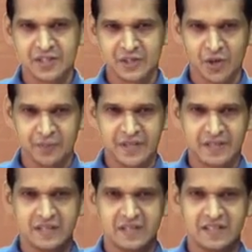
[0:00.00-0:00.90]
the topic,
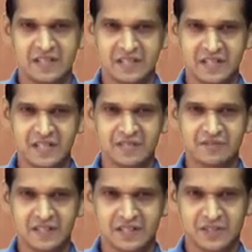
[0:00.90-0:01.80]
English
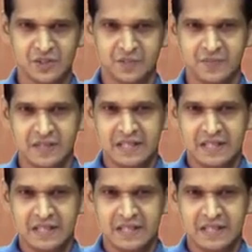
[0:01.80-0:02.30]
workshop.